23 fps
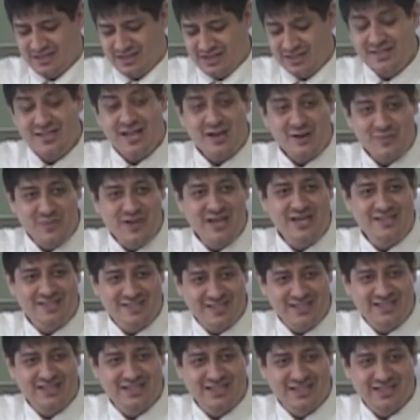Isn't that
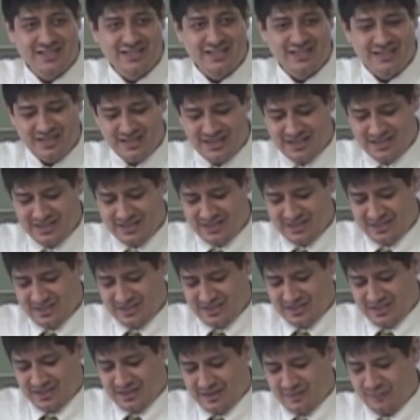amazing?
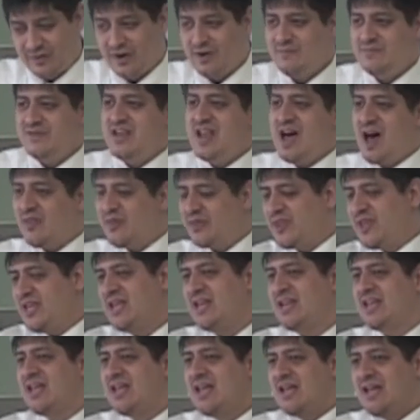From
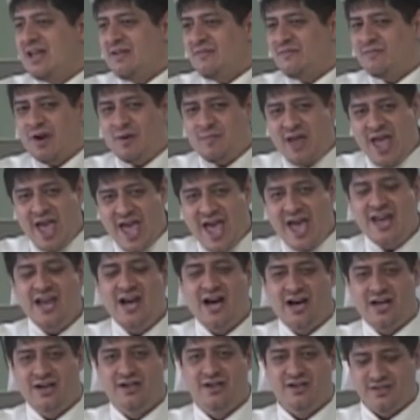nothing, from
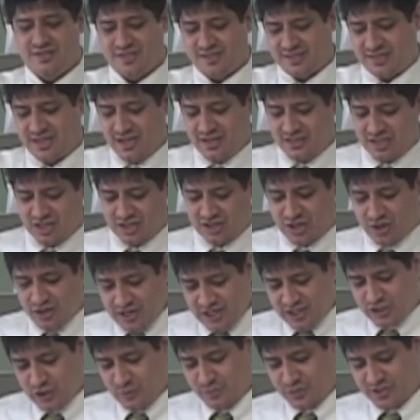headhunters to
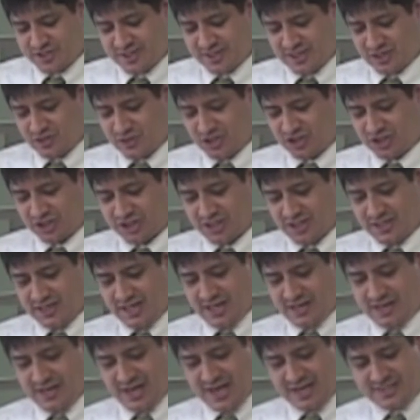32% Christian
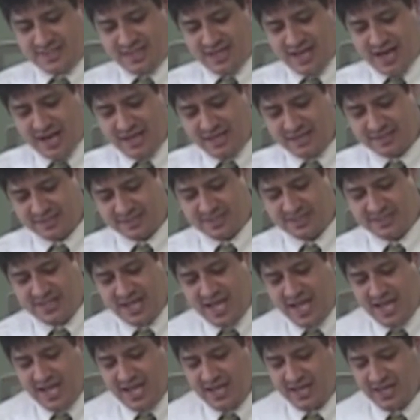in the 1980s.
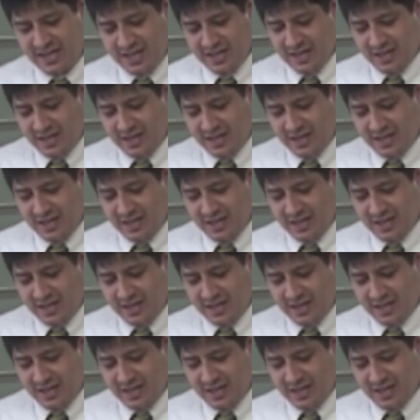Today,